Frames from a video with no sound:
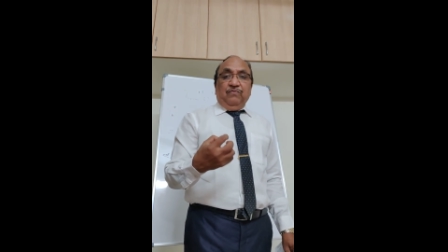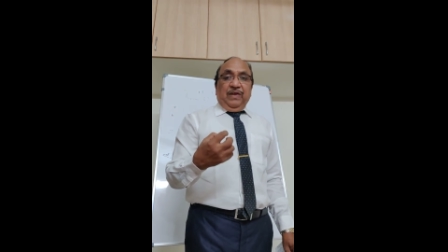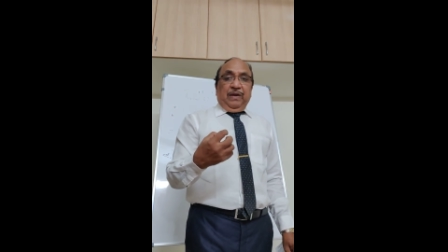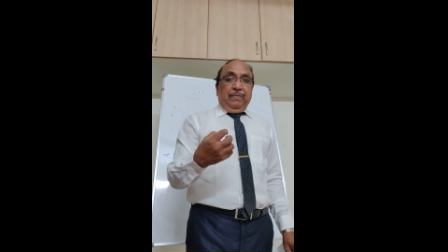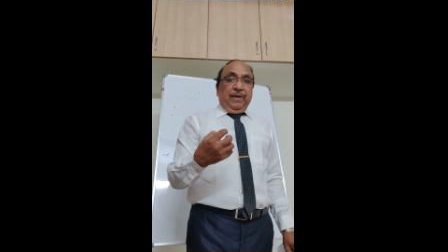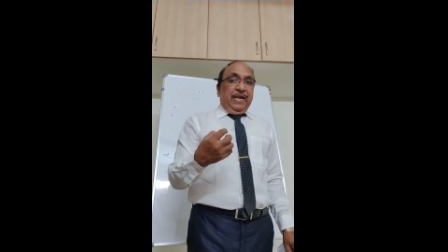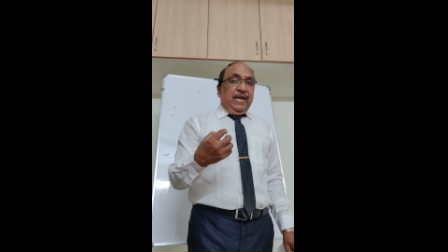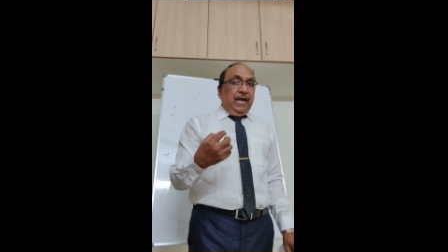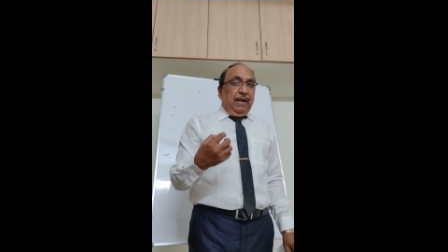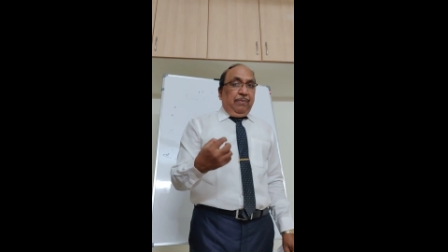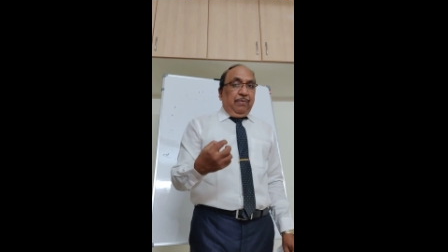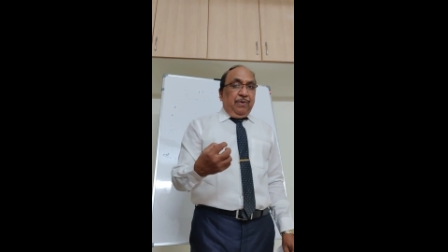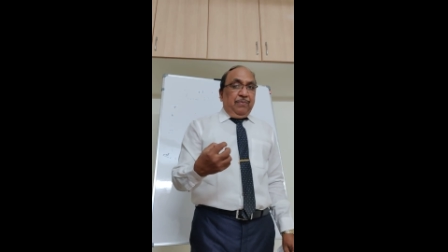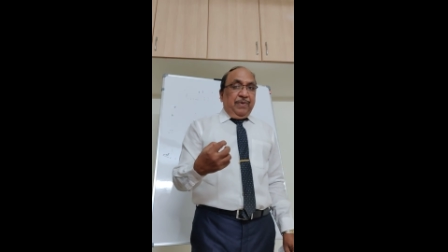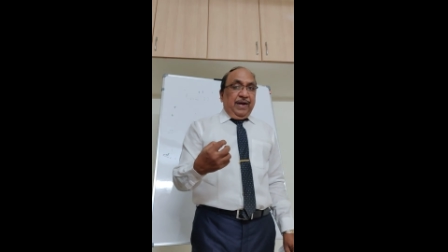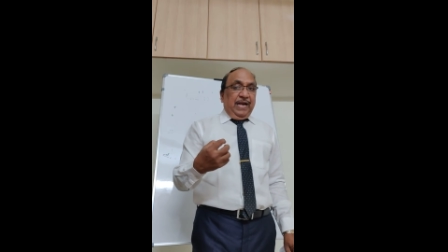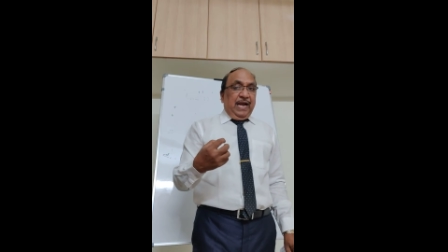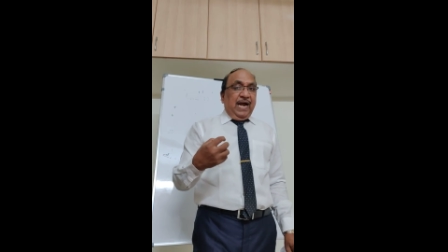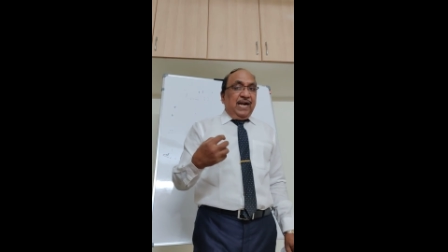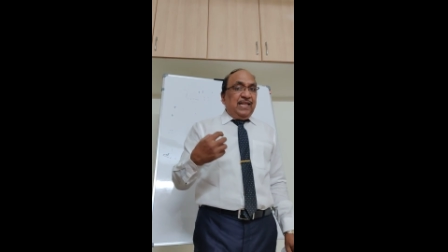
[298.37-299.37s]
will be helped
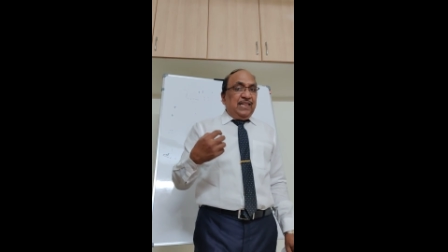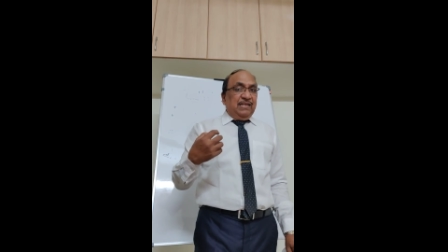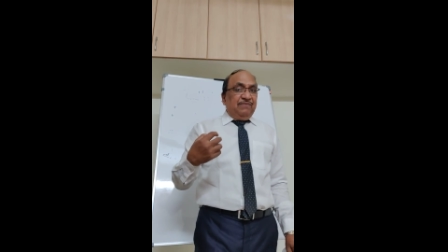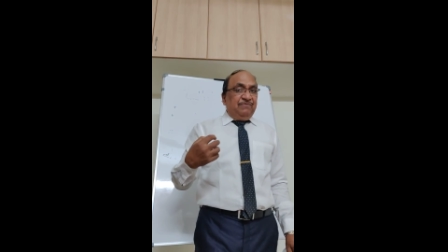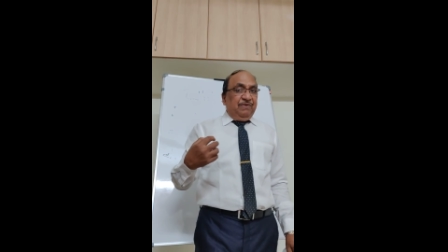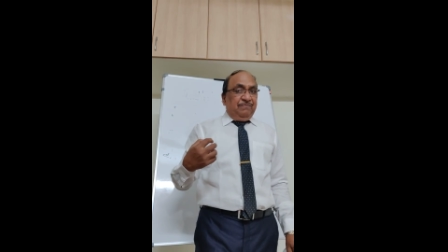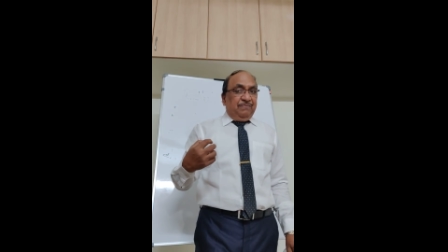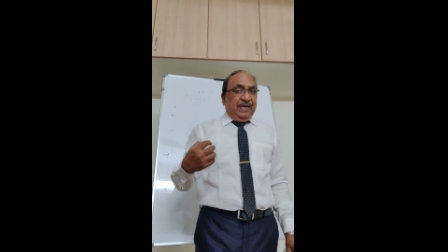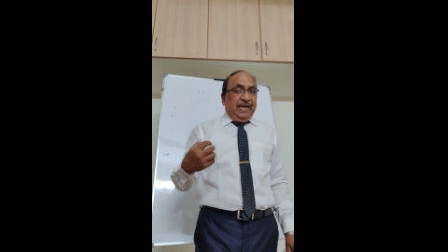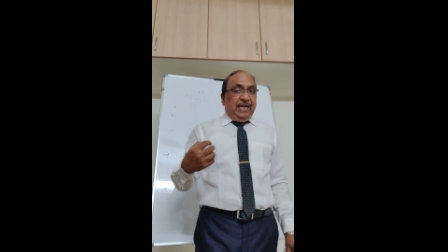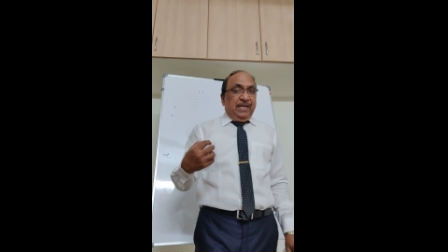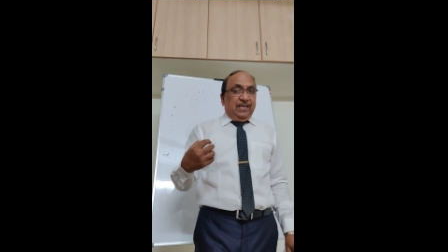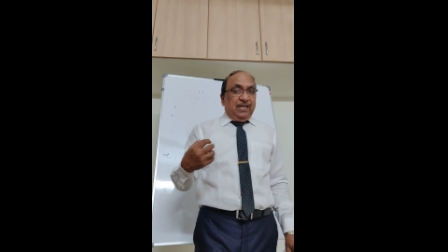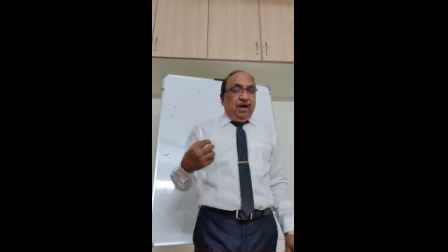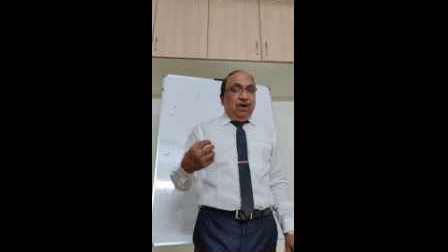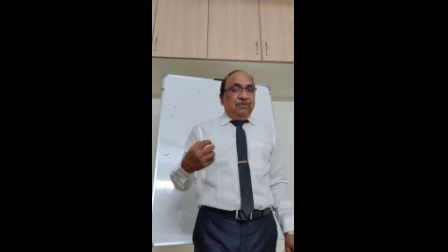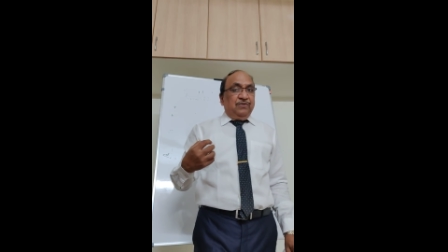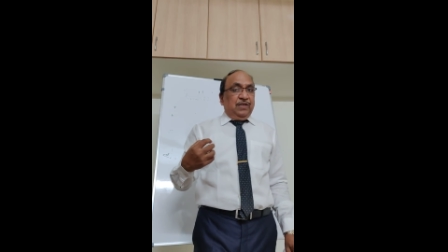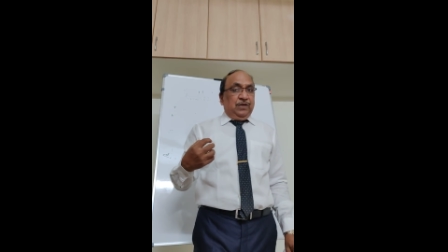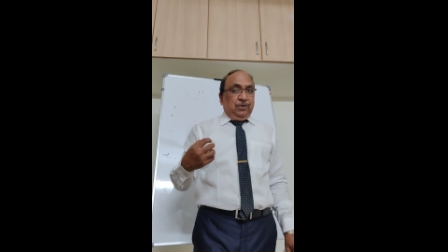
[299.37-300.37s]
by another
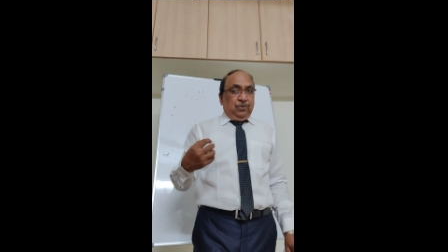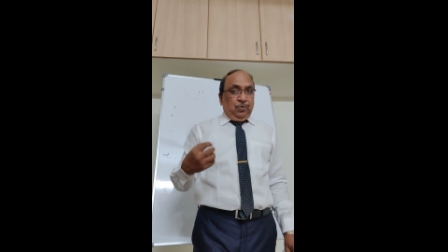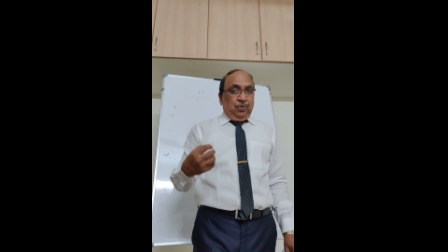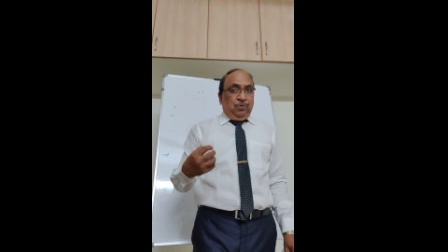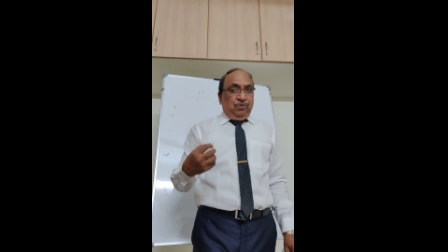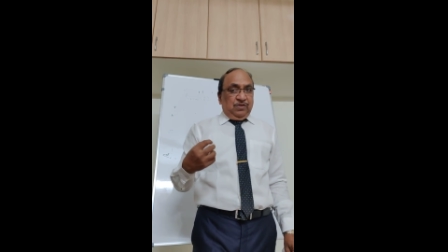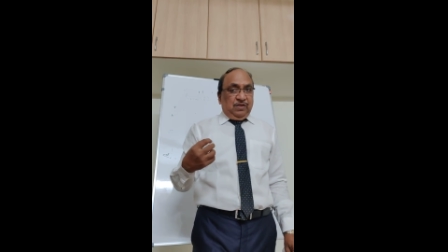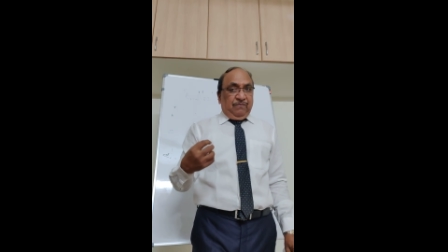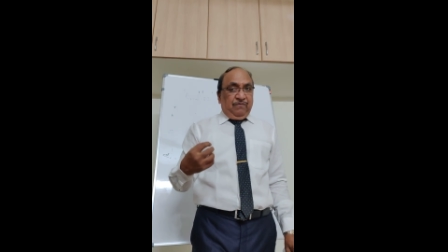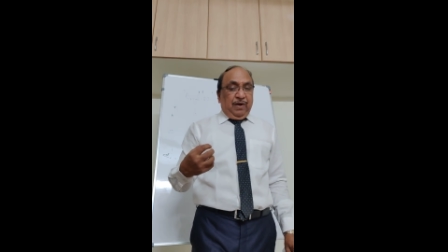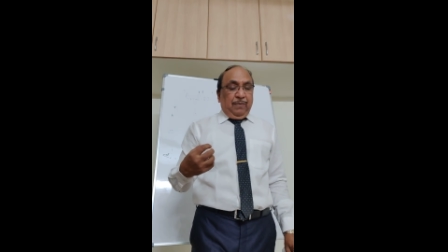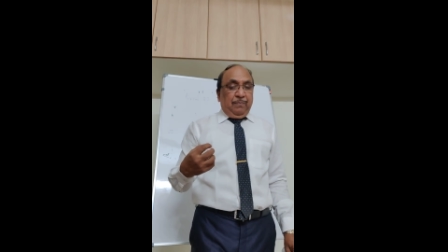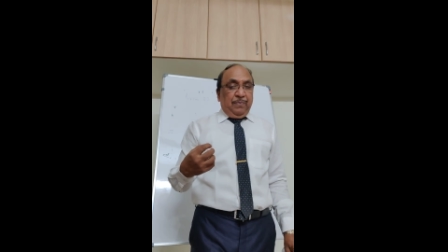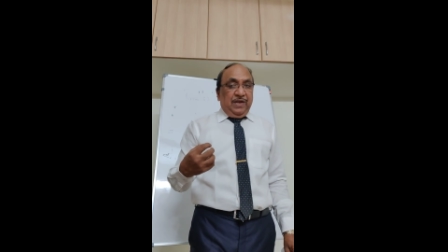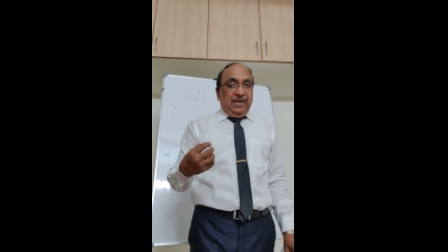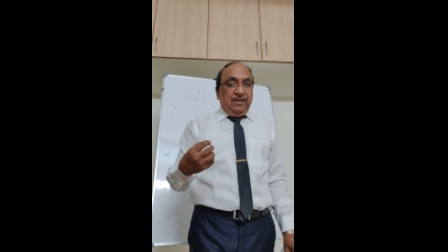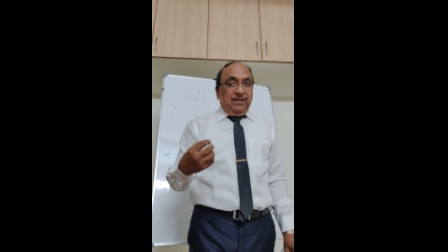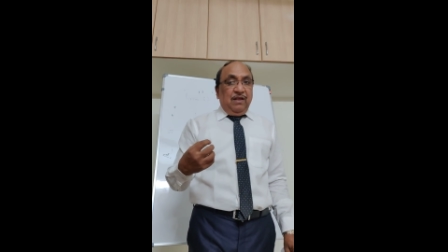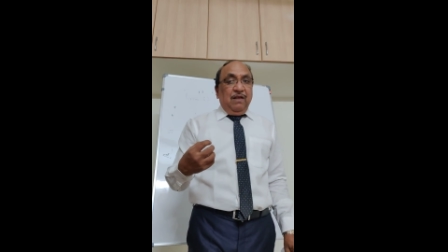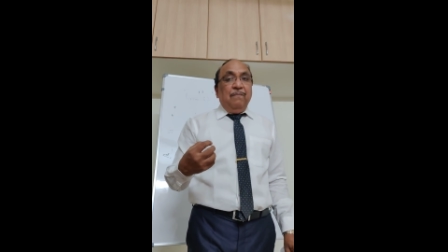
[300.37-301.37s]
15,000 crores of
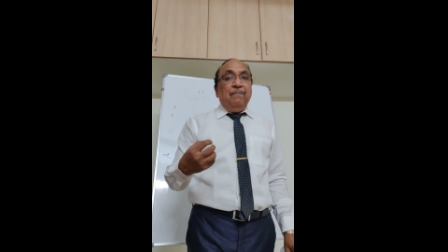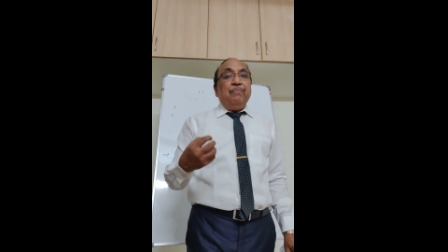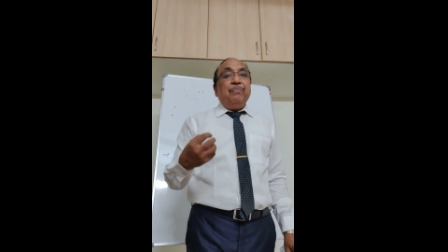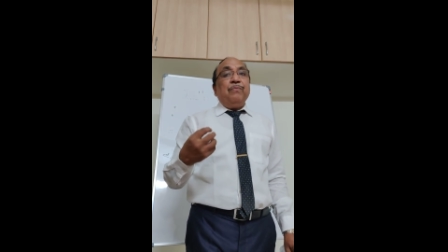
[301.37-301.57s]
rupees